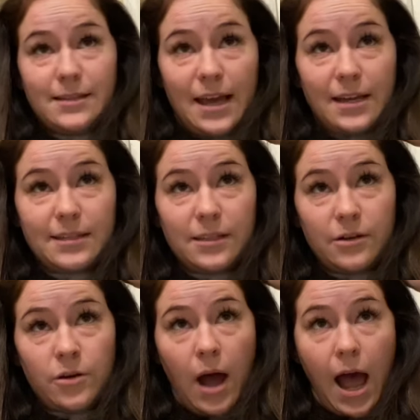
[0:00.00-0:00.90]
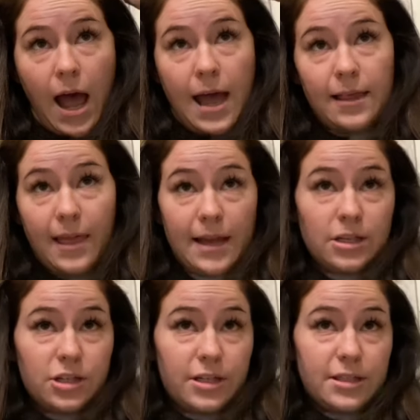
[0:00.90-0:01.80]
thing. So I like
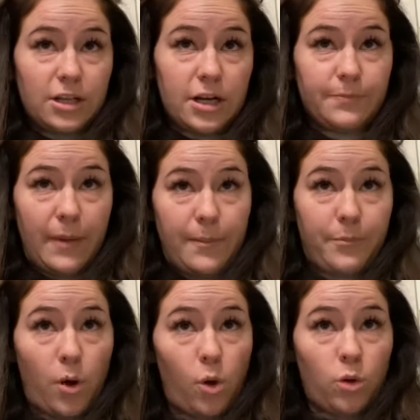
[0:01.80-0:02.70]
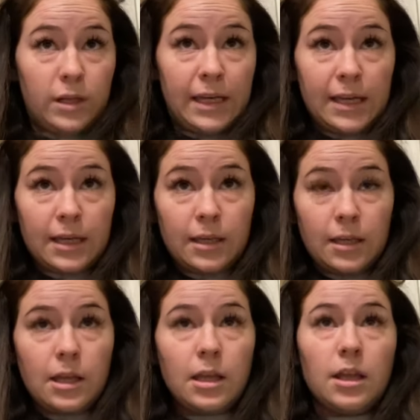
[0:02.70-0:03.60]
to just start by pulling
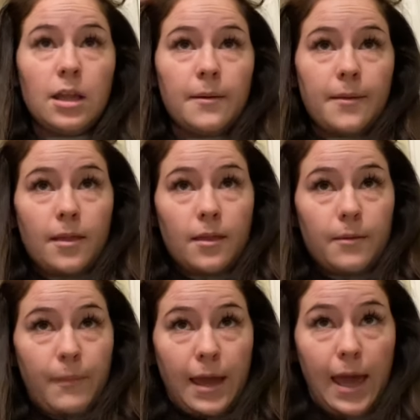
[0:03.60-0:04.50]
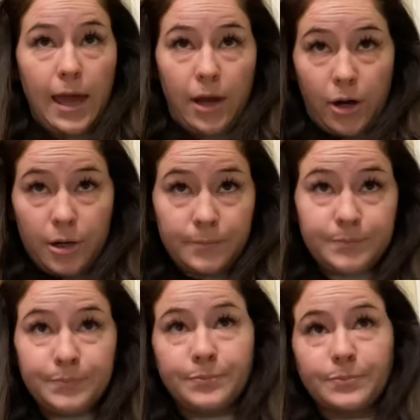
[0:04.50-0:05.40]
my hair
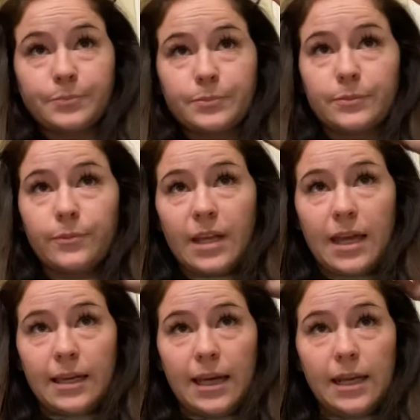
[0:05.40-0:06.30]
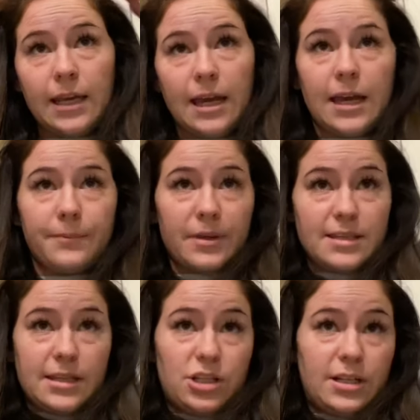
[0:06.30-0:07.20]
and getting it
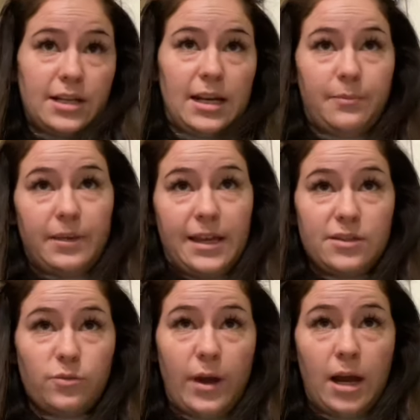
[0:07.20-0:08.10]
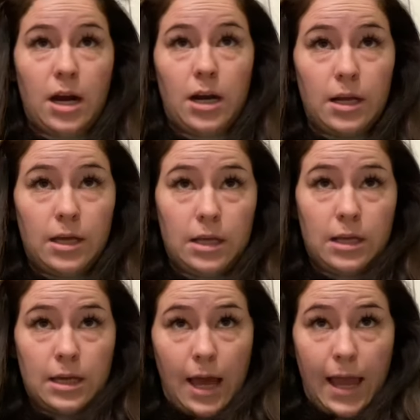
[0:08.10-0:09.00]
positioned in a place where
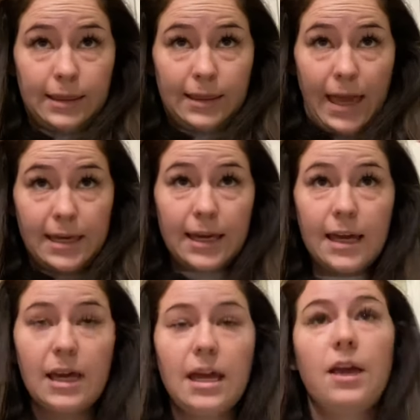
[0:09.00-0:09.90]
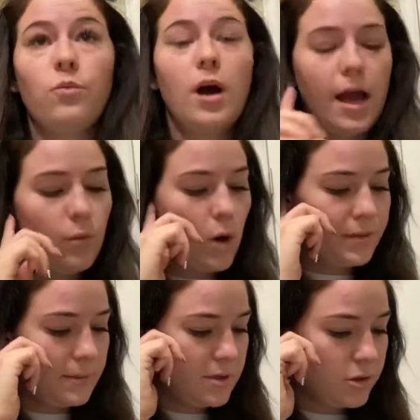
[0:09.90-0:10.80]
I like it and what I want
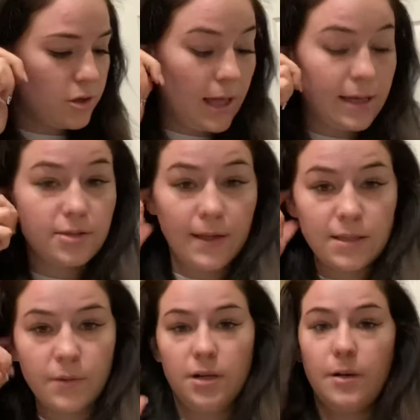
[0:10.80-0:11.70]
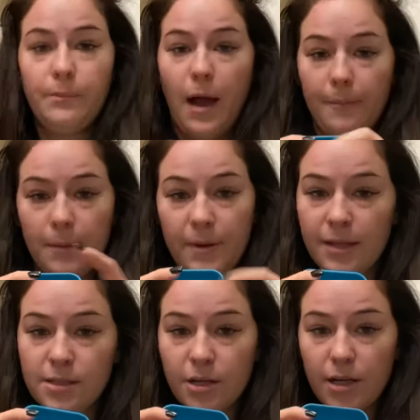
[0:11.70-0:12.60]
them to look like. So that's when your bobby
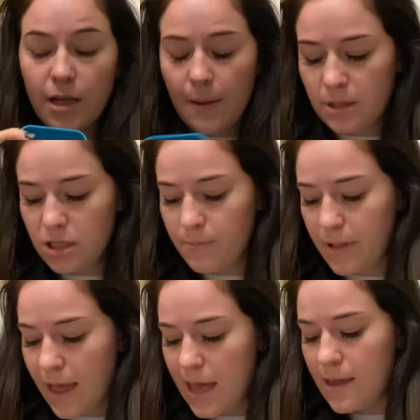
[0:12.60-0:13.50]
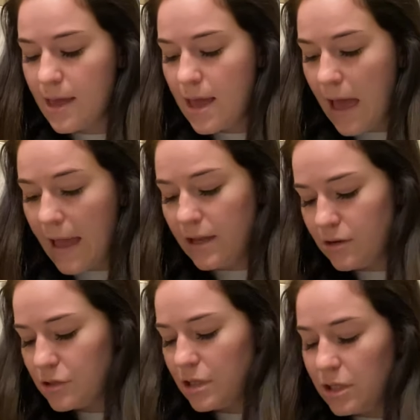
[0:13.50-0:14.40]
pins are gonna come into play. I
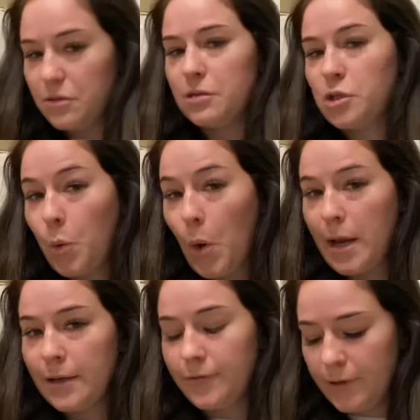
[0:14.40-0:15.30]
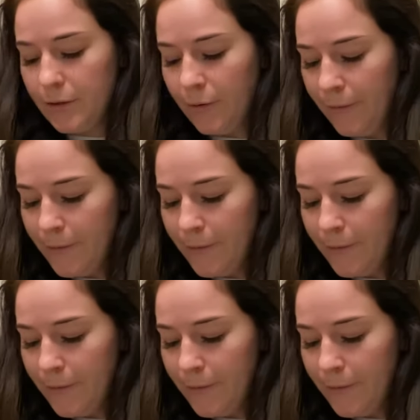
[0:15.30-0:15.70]
usually use quite a few.